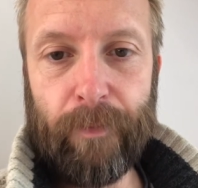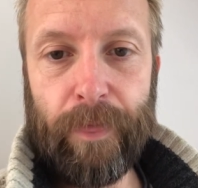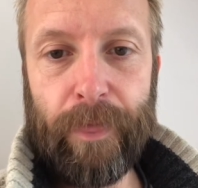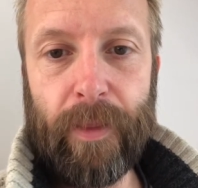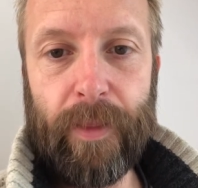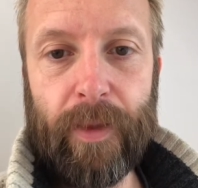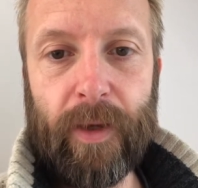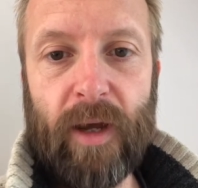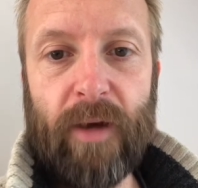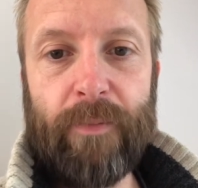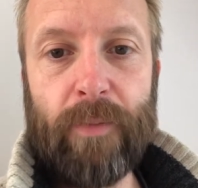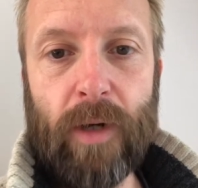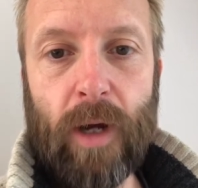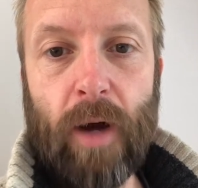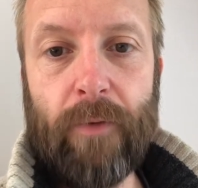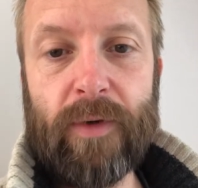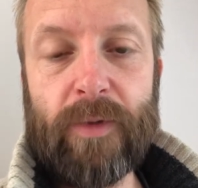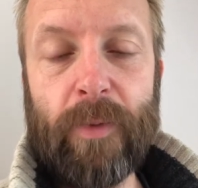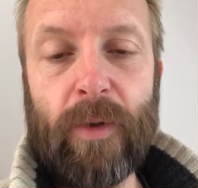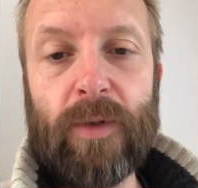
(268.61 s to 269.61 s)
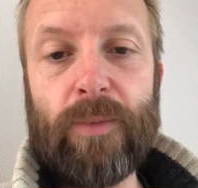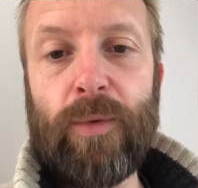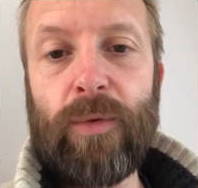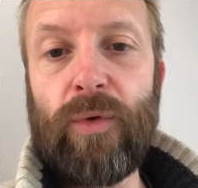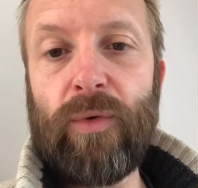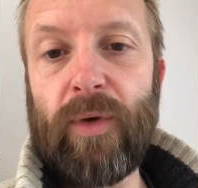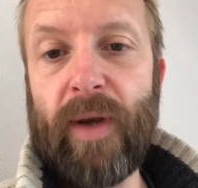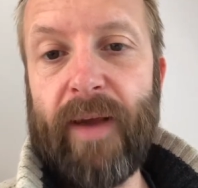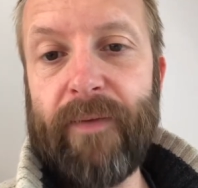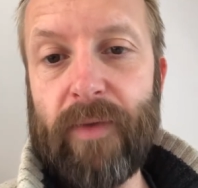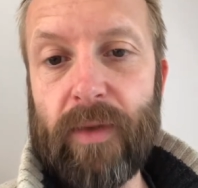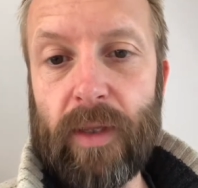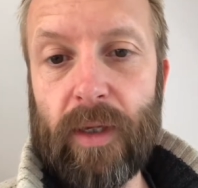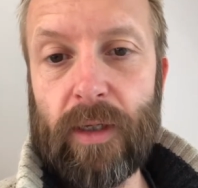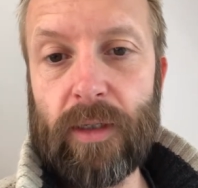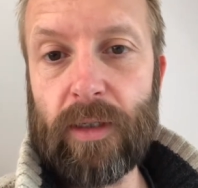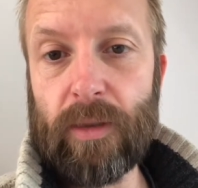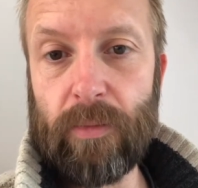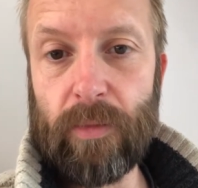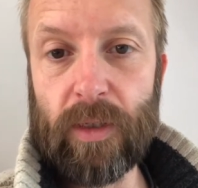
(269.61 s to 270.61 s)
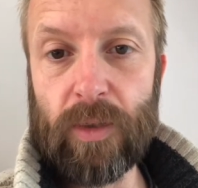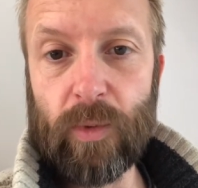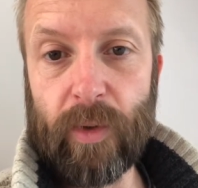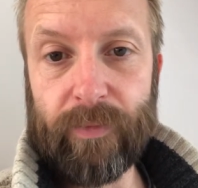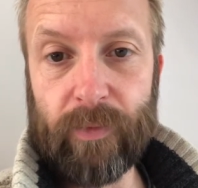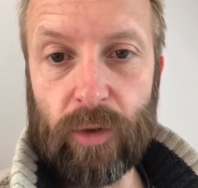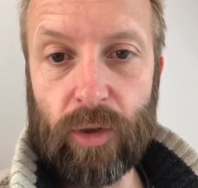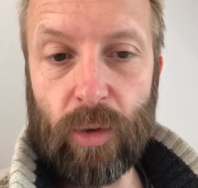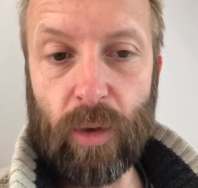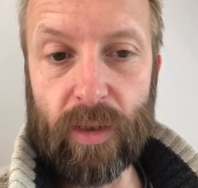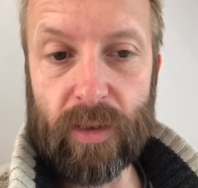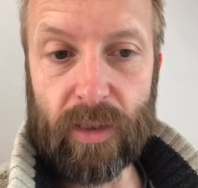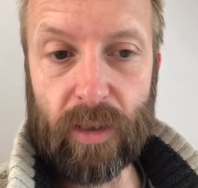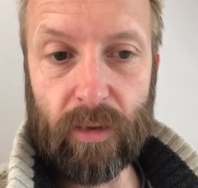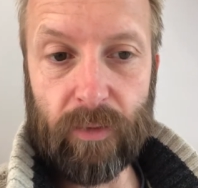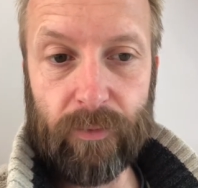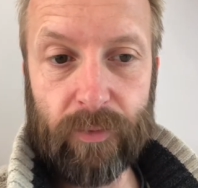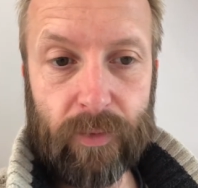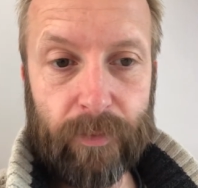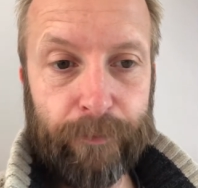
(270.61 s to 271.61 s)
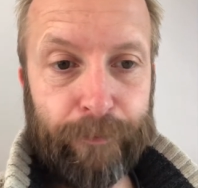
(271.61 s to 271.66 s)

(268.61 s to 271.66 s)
that the government aren't responsible for doing everything. Some things we have to do ourselves.